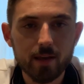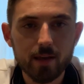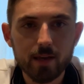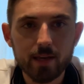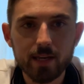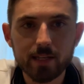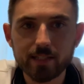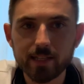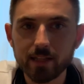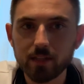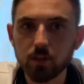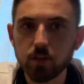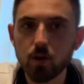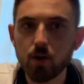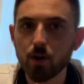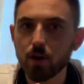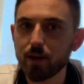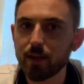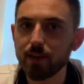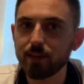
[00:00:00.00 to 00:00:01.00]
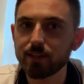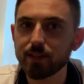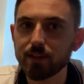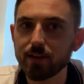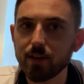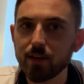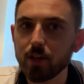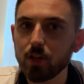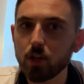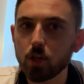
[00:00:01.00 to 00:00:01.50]
He said, Look, he said,
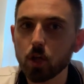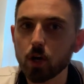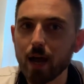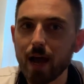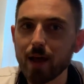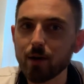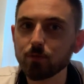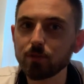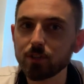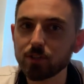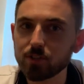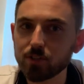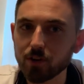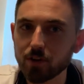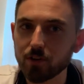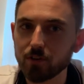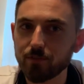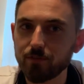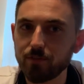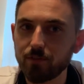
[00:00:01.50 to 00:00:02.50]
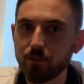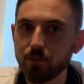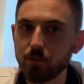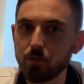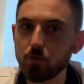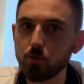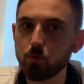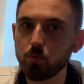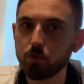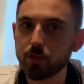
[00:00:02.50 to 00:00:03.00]
Look, I don't deserve
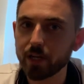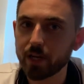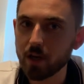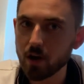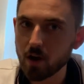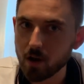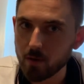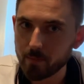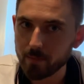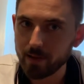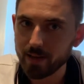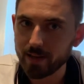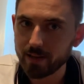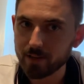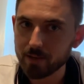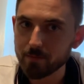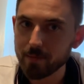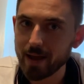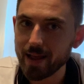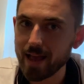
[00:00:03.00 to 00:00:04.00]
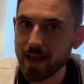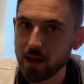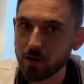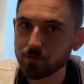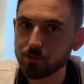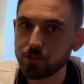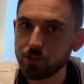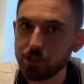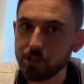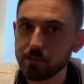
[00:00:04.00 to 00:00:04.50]
you to come into my
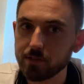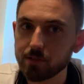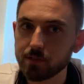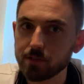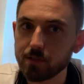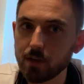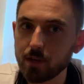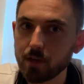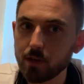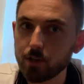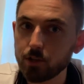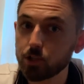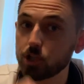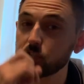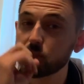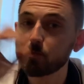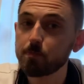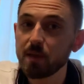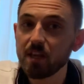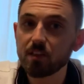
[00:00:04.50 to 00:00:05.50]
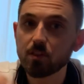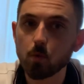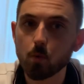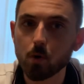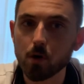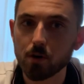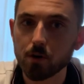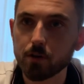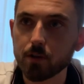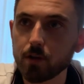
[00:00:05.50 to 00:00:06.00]
house, Jesus. Just speak the
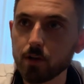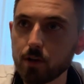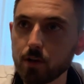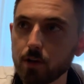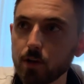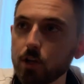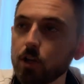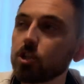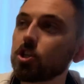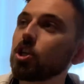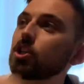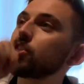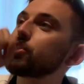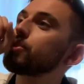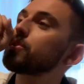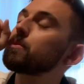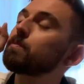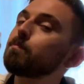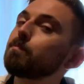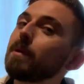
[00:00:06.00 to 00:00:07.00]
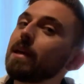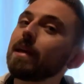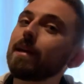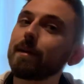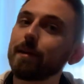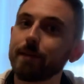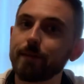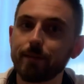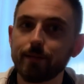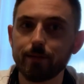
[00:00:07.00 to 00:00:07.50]
word. Just speak
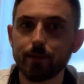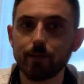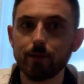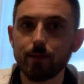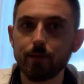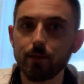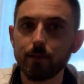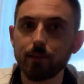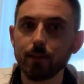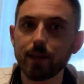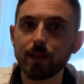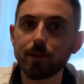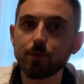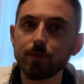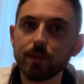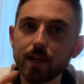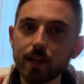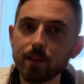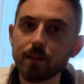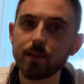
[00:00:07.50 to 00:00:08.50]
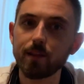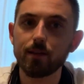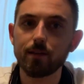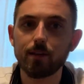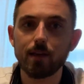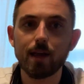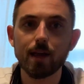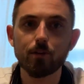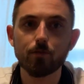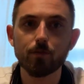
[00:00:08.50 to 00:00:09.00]
it like you did it
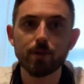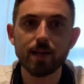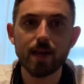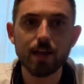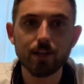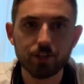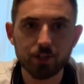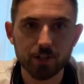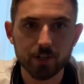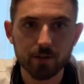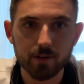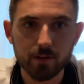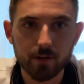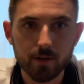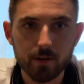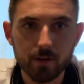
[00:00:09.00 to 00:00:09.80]
at creation.